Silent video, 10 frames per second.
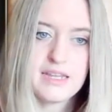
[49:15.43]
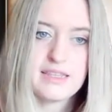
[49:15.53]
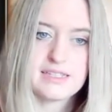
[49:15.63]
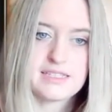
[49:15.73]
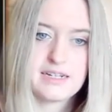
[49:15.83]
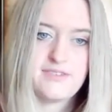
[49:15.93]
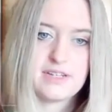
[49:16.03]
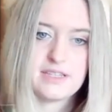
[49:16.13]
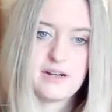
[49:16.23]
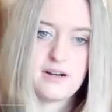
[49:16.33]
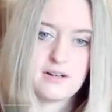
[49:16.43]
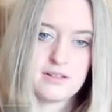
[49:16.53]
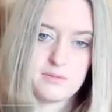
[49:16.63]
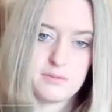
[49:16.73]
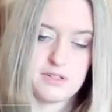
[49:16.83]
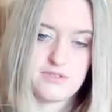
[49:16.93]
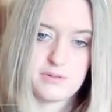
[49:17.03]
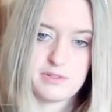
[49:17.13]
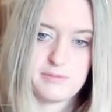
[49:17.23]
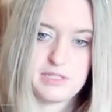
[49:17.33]
the study found that all awoke
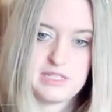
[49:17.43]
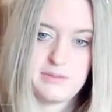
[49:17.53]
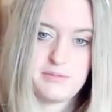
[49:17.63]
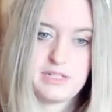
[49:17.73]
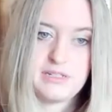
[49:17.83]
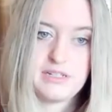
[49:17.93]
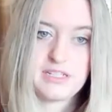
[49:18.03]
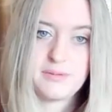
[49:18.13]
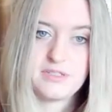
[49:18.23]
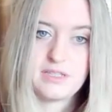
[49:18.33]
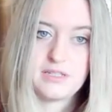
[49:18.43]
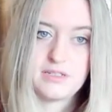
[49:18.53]
from REM sleep when exposed to